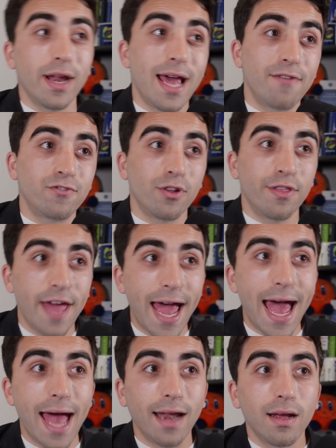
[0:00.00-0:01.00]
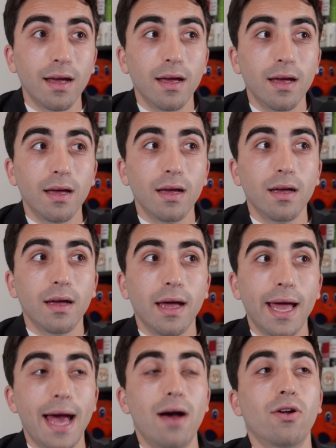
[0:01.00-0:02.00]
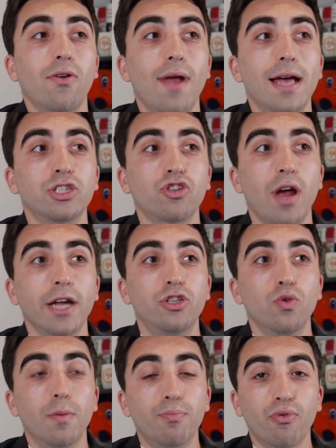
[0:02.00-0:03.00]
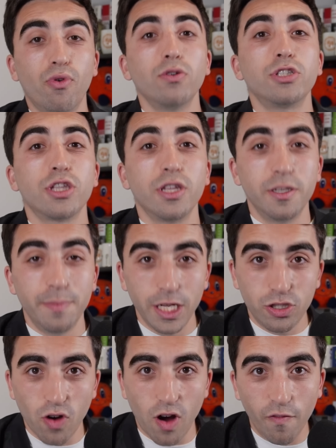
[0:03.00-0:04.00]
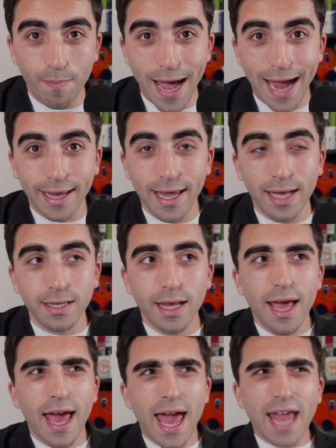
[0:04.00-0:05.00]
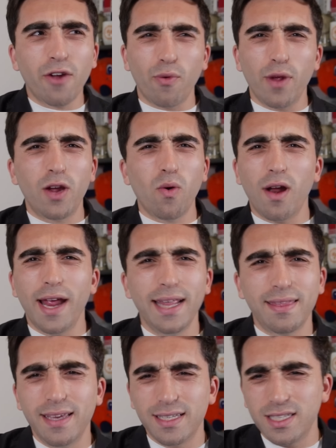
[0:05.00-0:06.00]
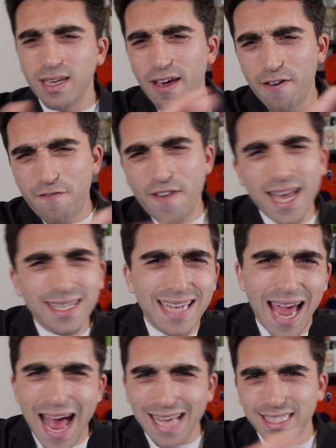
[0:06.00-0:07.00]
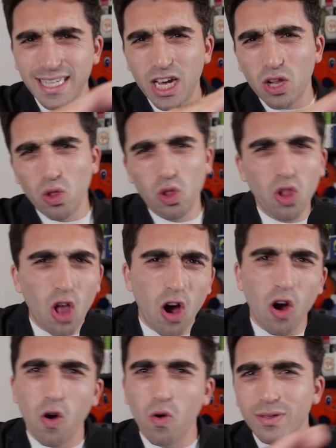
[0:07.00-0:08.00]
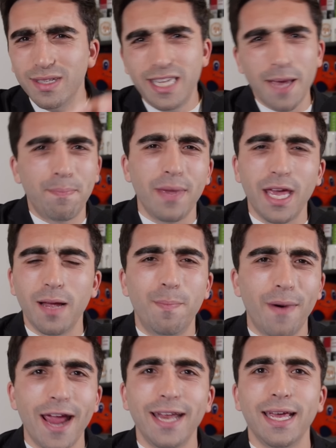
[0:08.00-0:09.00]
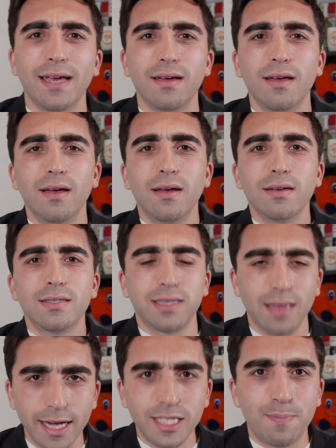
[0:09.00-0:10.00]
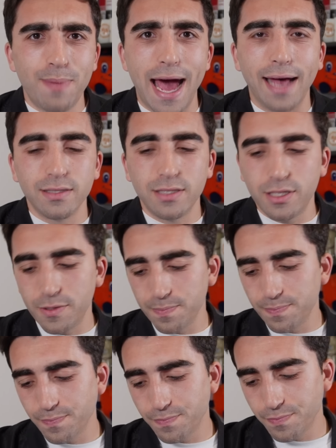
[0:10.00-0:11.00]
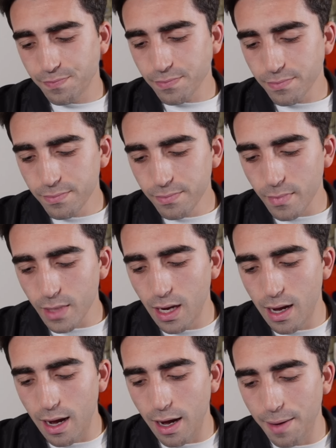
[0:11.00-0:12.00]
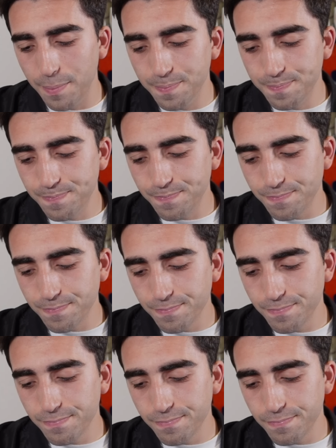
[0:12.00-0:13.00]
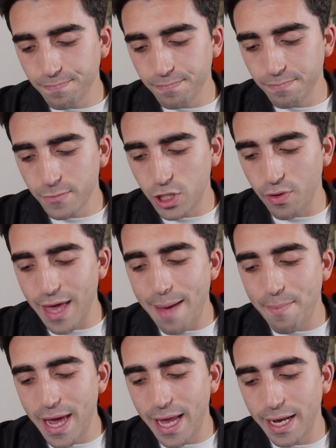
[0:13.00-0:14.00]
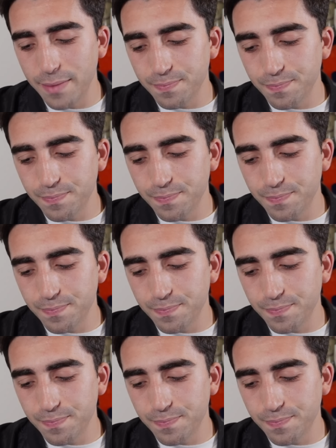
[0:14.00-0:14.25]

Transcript: after that, Alcaraz tried to approach the Dimitrov backhand, and Grigor hit this fantastic low, dipping, biting slice pass. Um, so that made it,